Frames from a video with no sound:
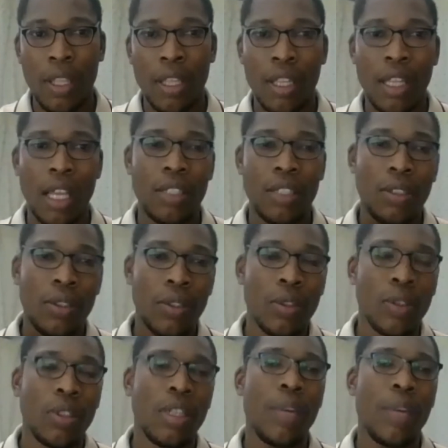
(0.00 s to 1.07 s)
that,
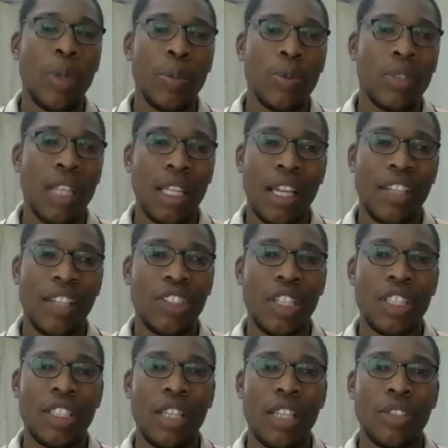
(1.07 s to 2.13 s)
oh, people that are
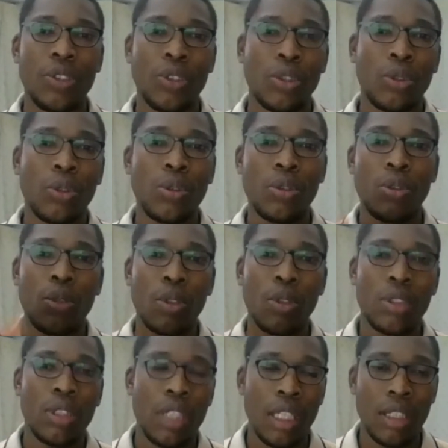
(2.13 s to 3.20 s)
interested should go
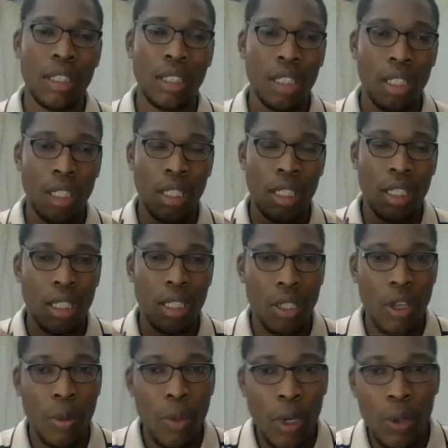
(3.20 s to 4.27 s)
to the
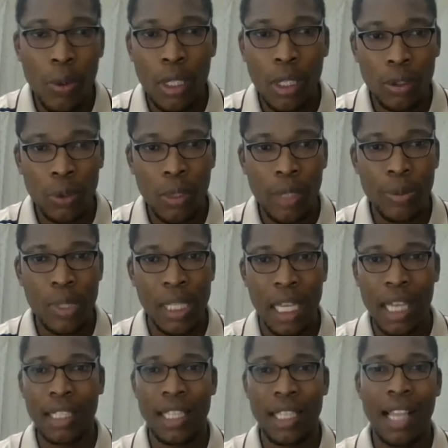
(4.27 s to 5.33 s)
Commonwealth
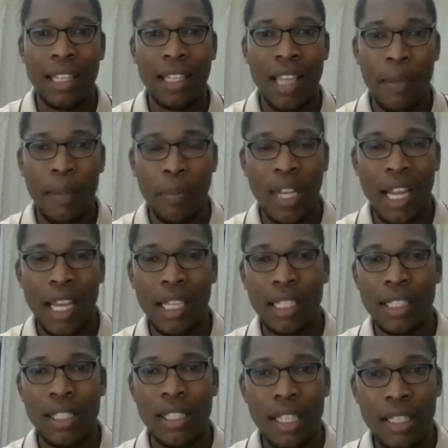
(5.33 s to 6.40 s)
website and apply,
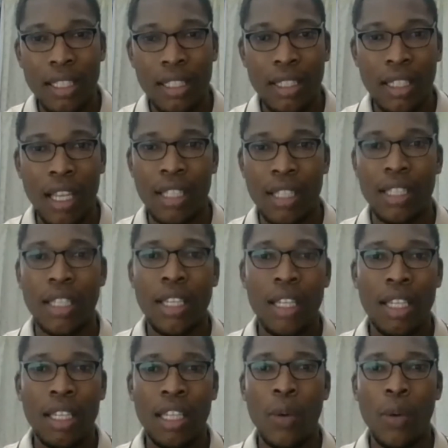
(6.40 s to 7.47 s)
stating that
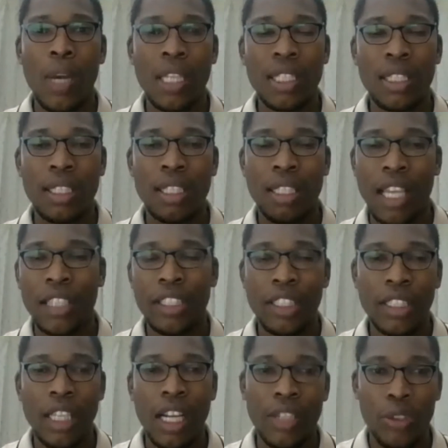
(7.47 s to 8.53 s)
they want
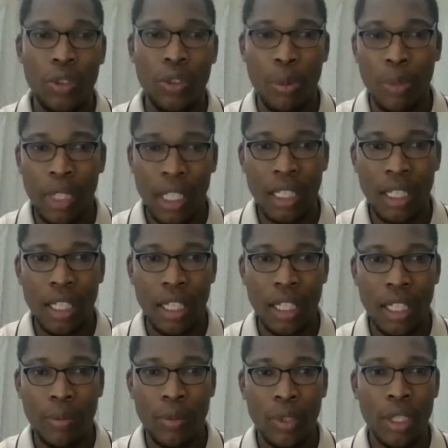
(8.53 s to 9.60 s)
Nigeria to nominate
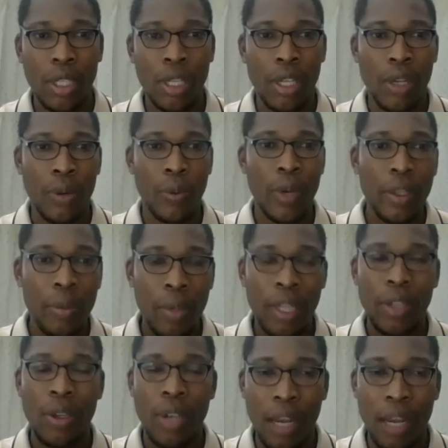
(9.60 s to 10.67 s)
them. When you
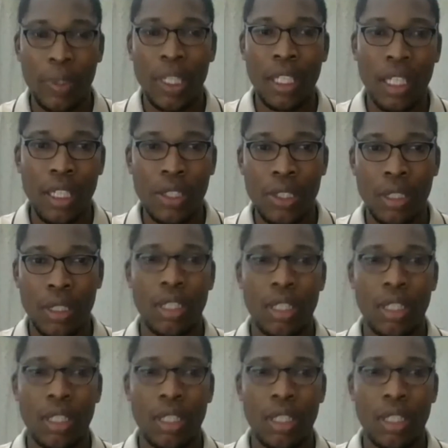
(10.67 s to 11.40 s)
make your application,